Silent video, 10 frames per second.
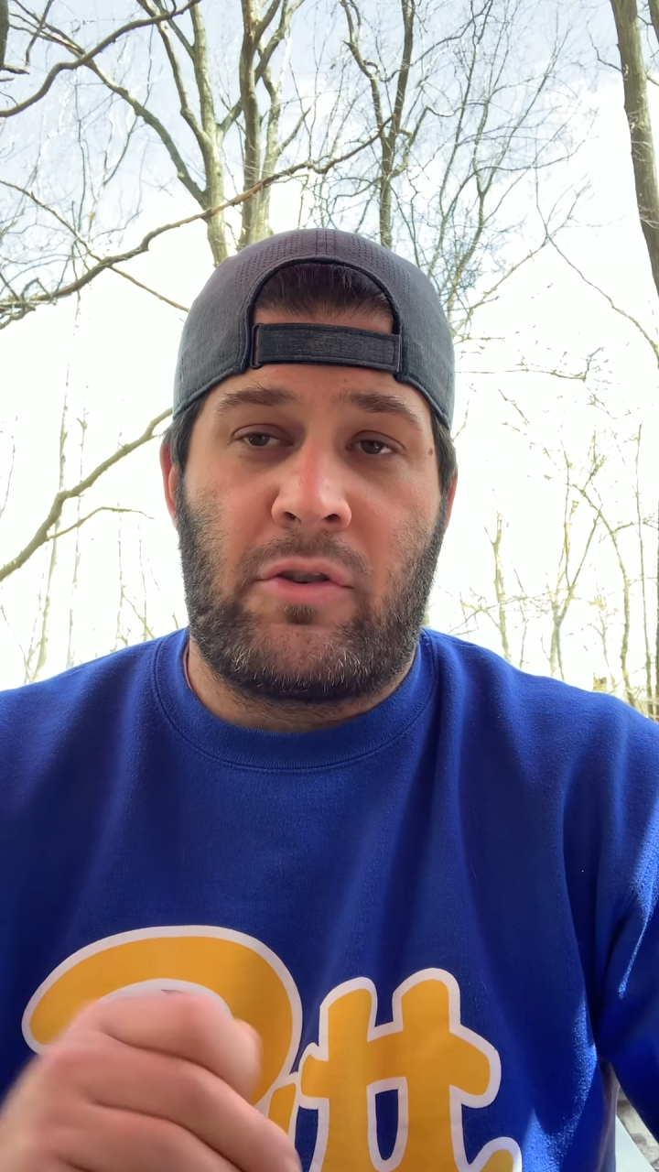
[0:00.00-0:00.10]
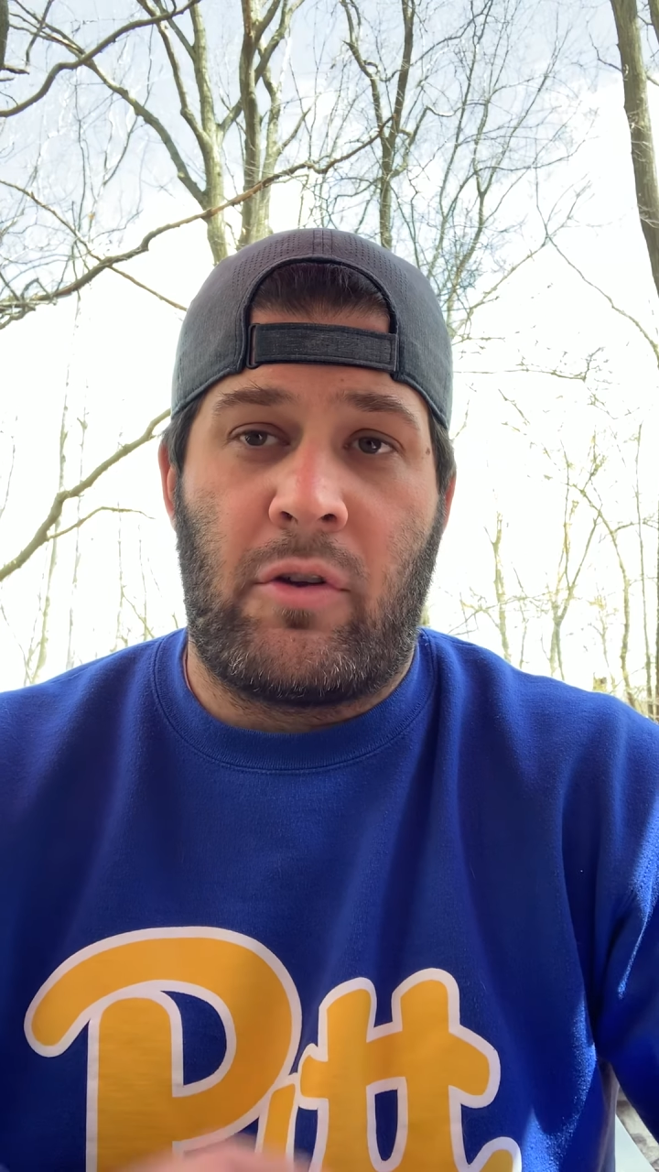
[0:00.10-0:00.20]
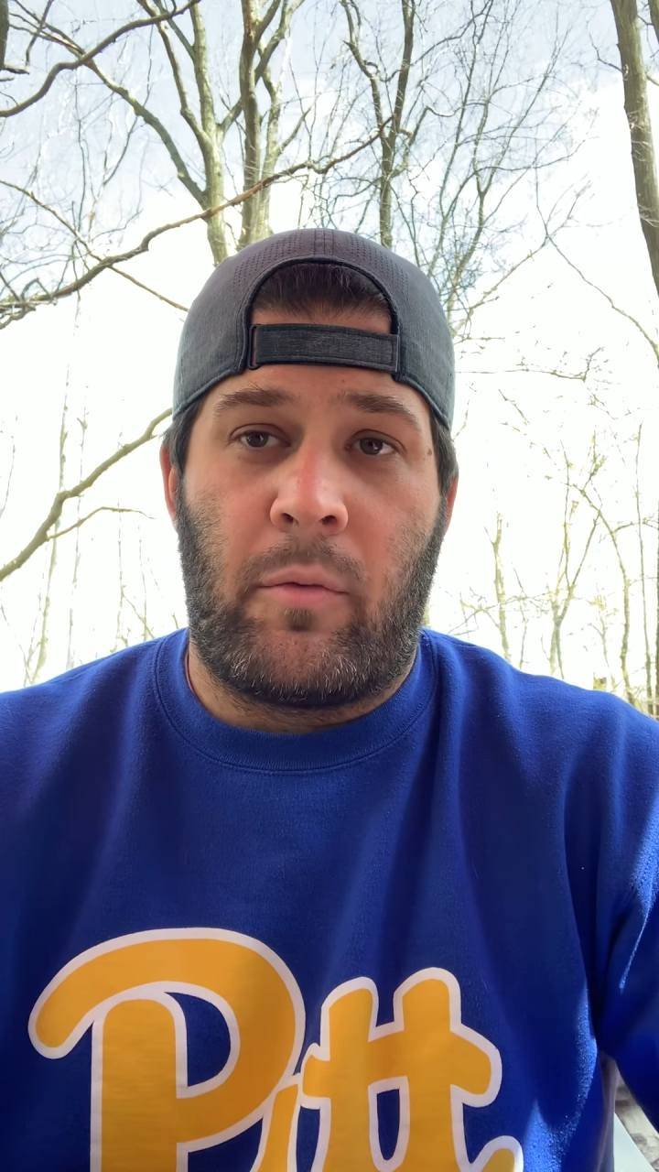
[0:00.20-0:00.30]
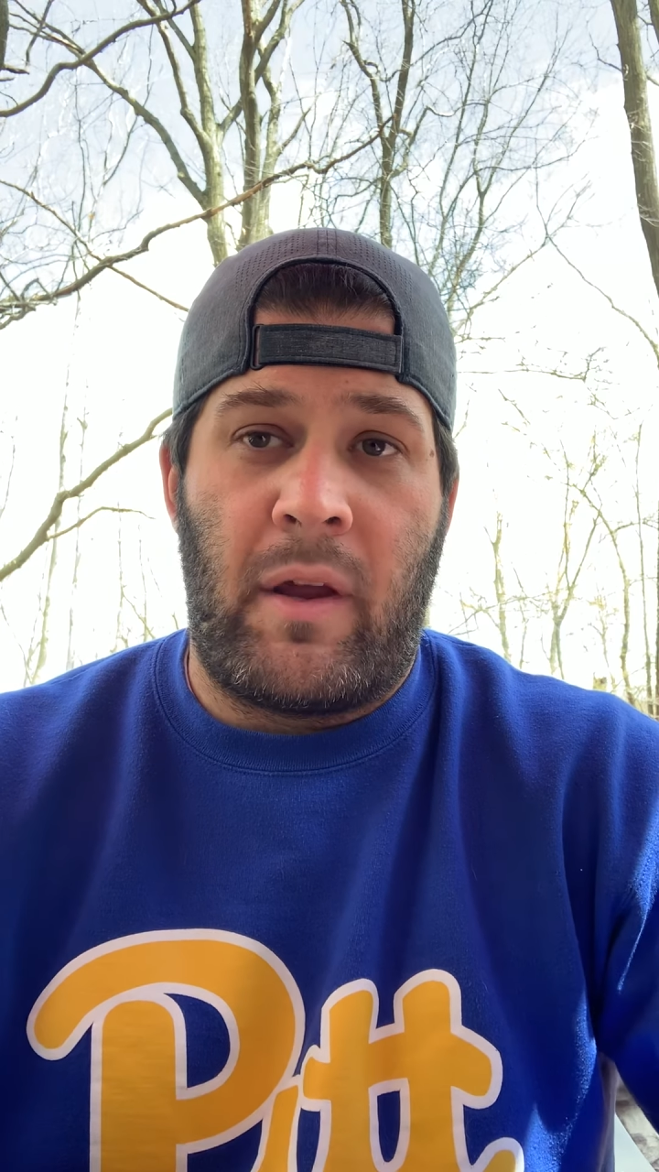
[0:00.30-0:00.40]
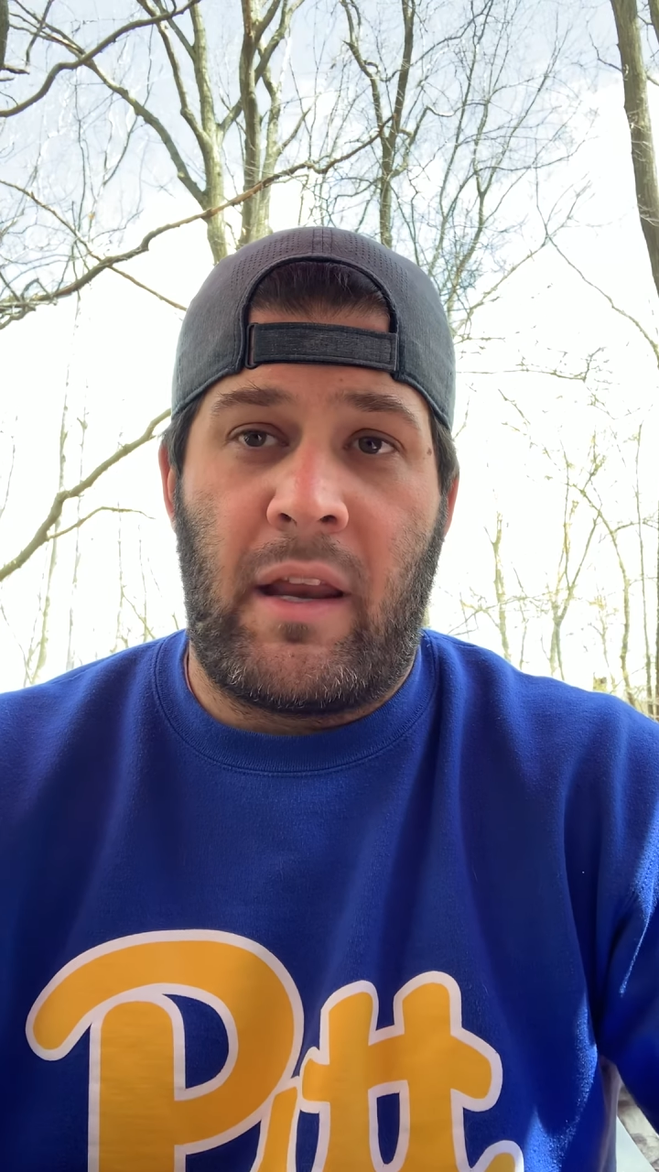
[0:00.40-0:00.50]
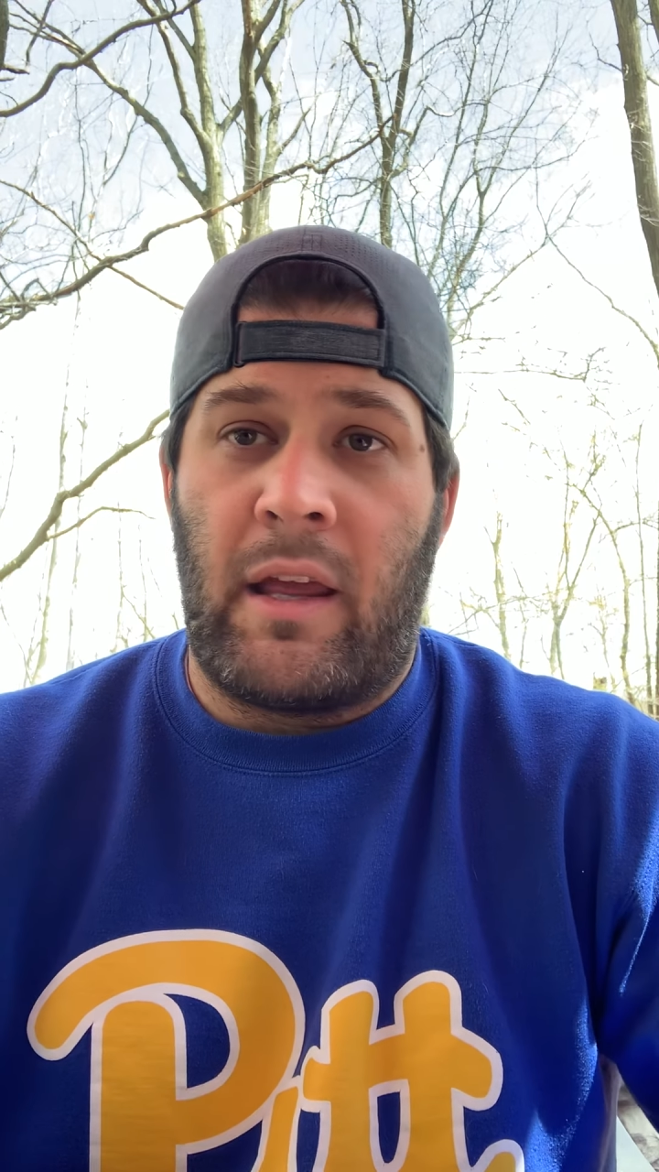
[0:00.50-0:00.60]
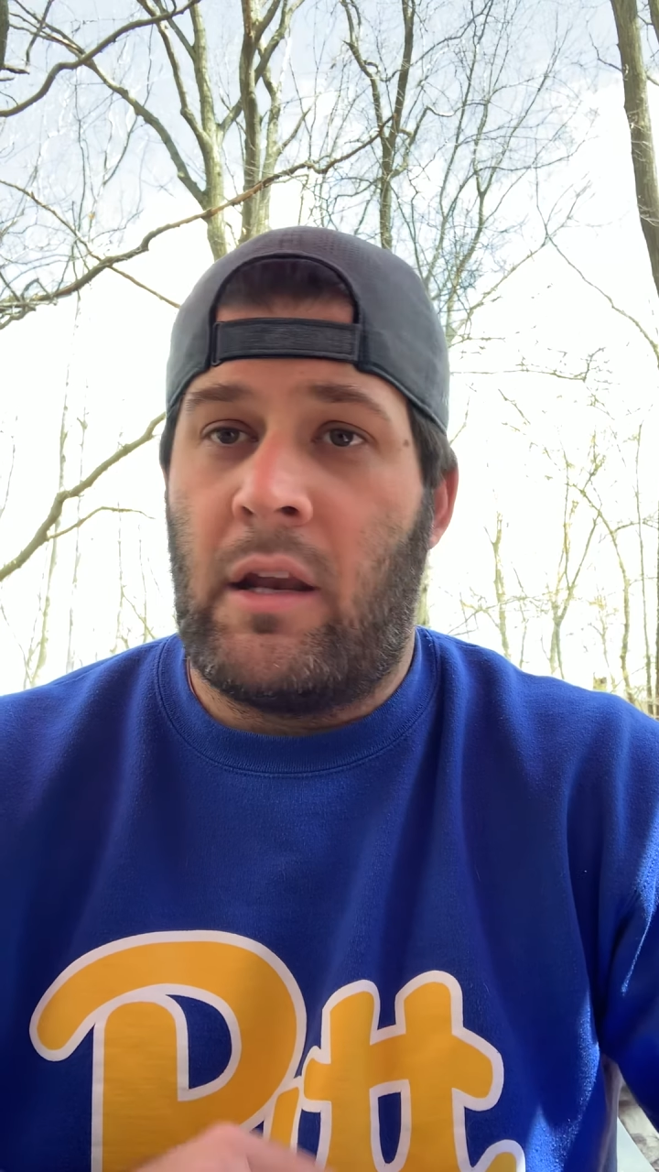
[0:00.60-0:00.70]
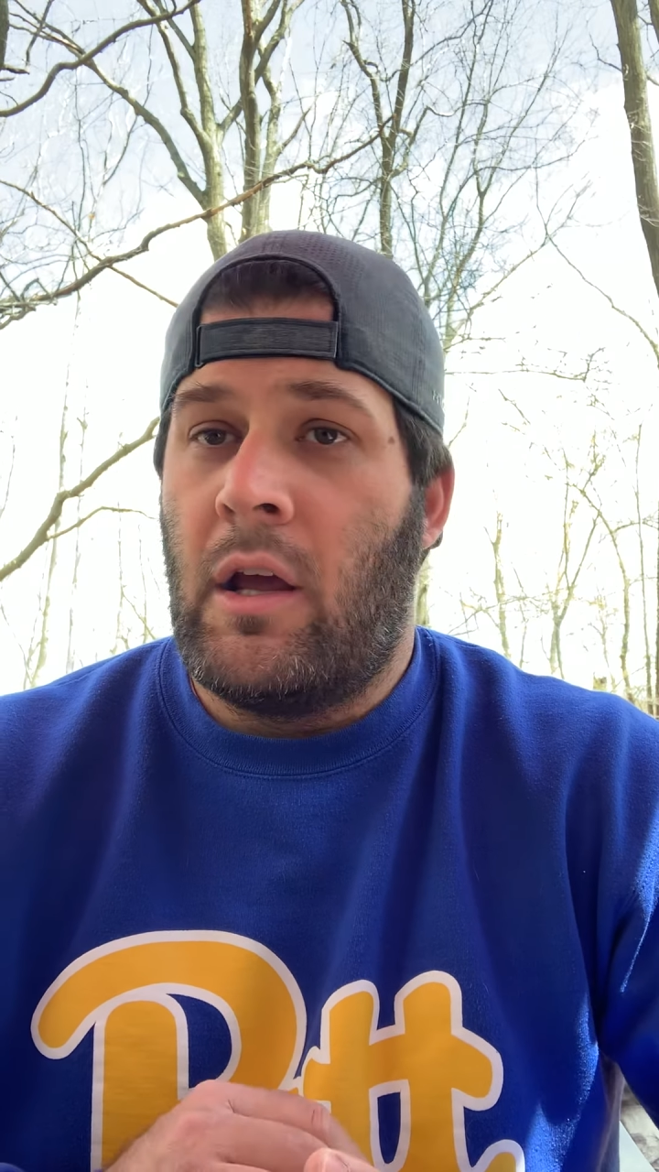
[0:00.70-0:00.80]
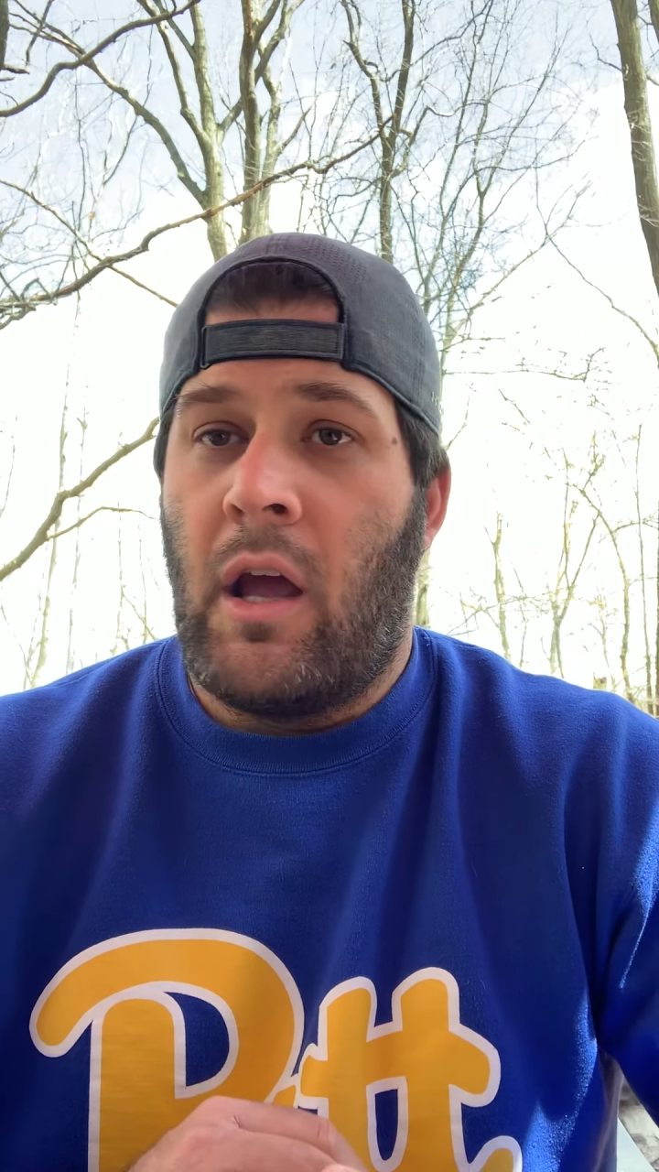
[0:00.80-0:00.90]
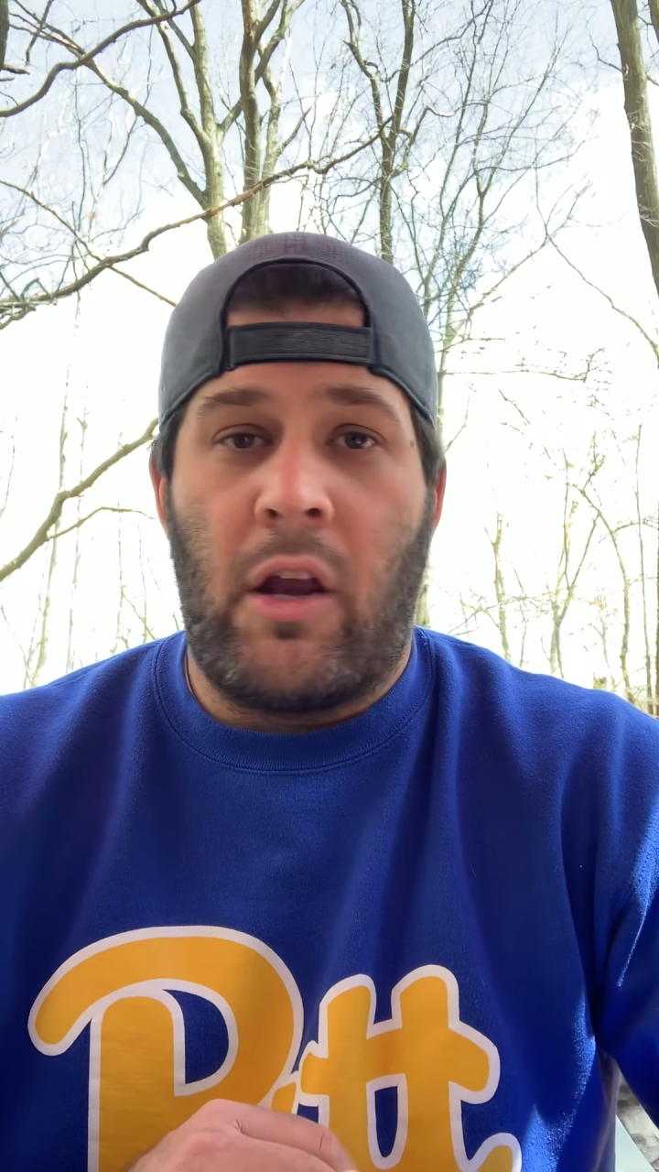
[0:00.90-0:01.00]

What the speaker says: sure you're reading it